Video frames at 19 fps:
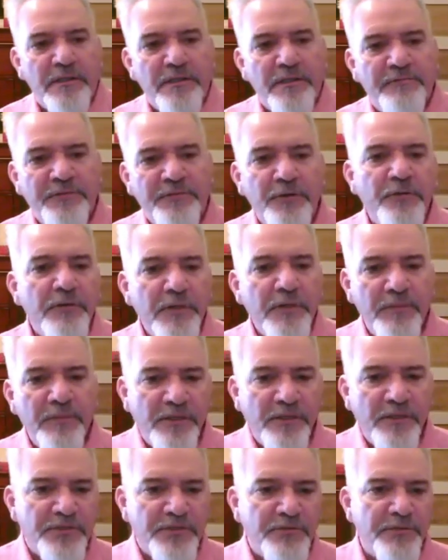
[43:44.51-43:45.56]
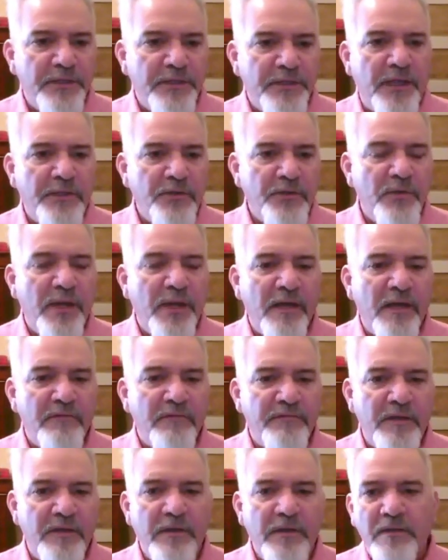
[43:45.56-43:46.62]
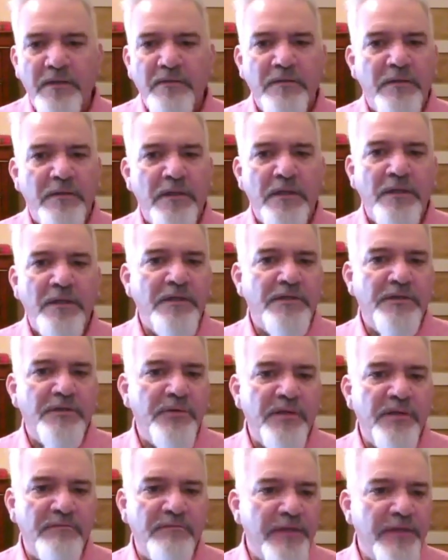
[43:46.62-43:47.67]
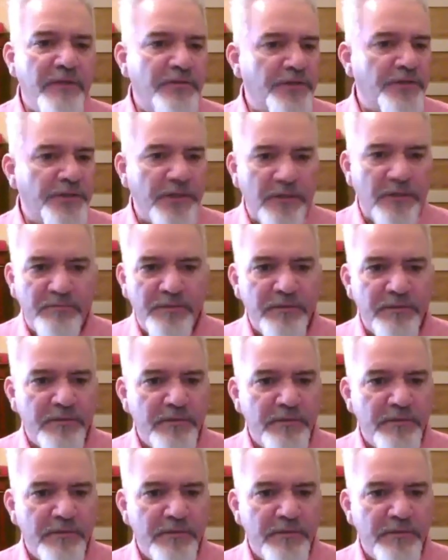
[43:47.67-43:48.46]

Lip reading: If you're in a ministry and you have any degree of leadership,